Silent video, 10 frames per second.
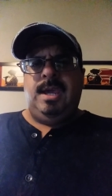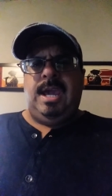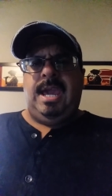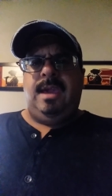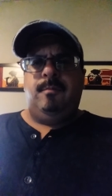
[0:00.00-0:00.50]

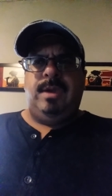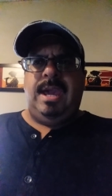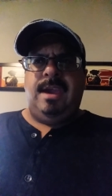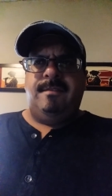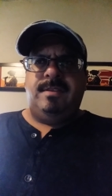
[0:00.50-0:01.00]
And we
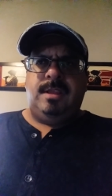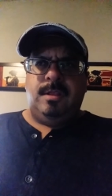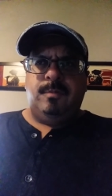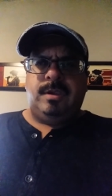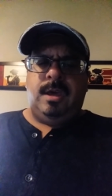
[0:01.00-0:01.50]
have
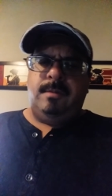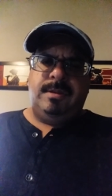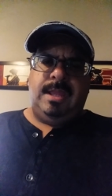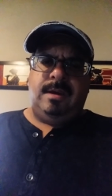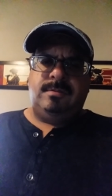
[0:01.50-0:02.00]
another one
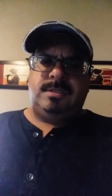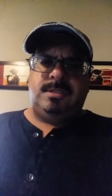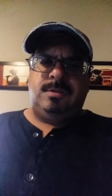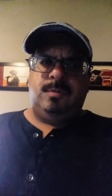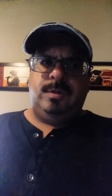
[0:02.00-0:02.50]
coming
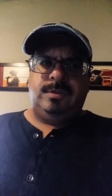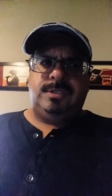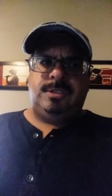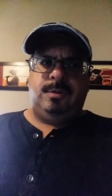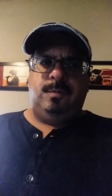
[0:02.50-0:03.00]
out real
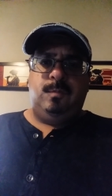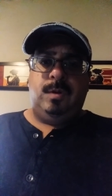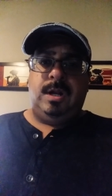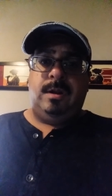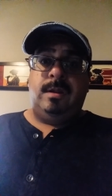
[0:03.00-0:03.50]
soon
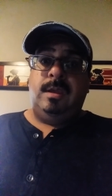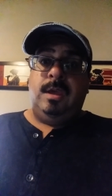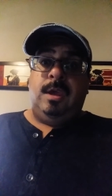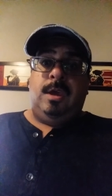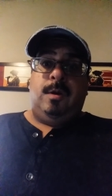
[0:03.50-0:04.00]
where
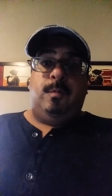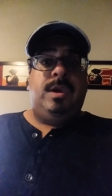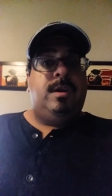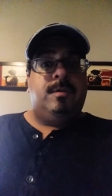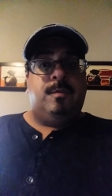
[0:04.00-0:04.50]

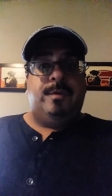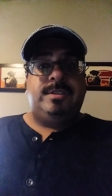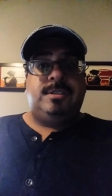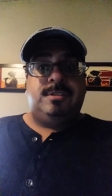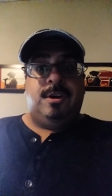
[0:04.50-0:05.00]
we are going
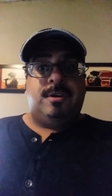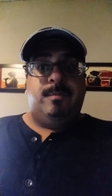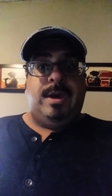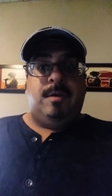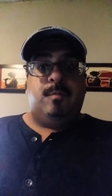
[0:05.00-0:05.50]
to talk
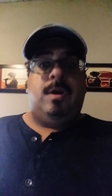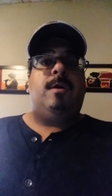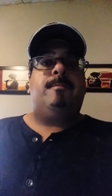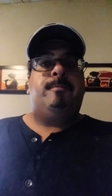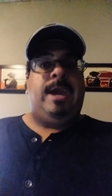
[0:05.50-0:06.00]
about
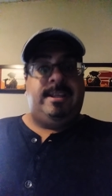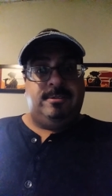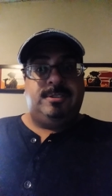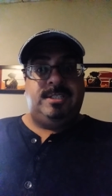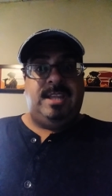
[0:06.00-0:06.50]
Rob
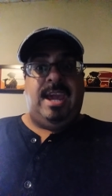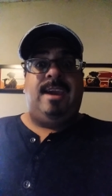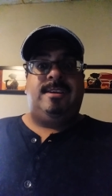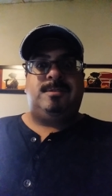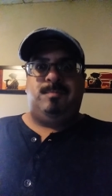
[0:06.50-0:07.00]
Patterson
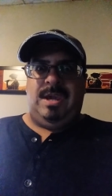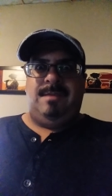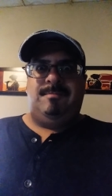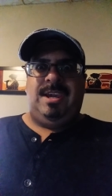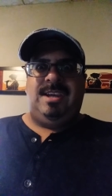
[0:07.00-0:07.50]
as
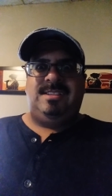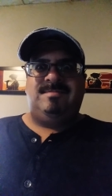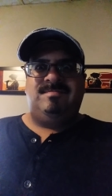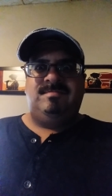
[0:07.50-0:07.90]
Batman.